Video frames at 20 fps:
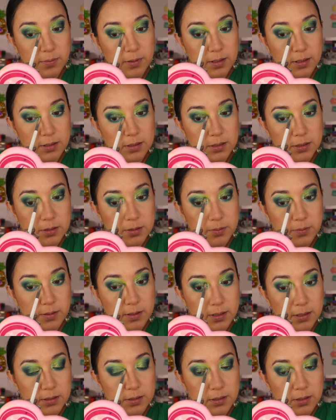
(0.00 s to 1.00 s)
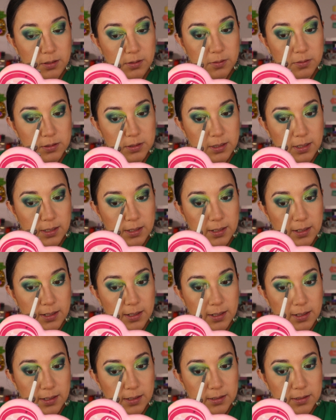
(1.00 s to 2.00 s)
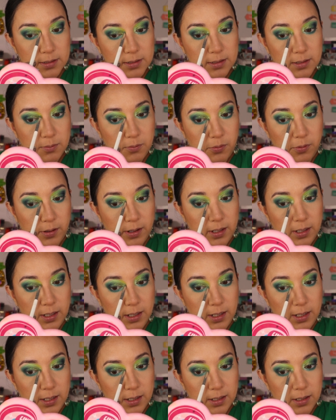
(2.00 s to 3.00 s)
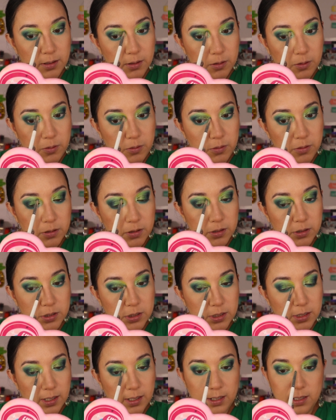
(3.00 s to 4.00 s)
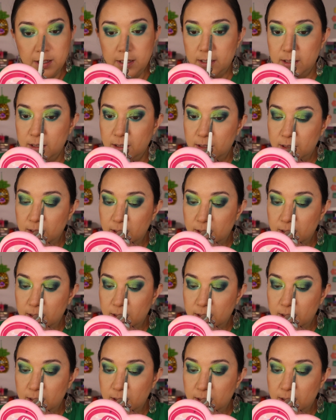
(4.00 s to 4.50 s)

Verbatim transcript: I just wanted to use that as the brightening inner corner shade.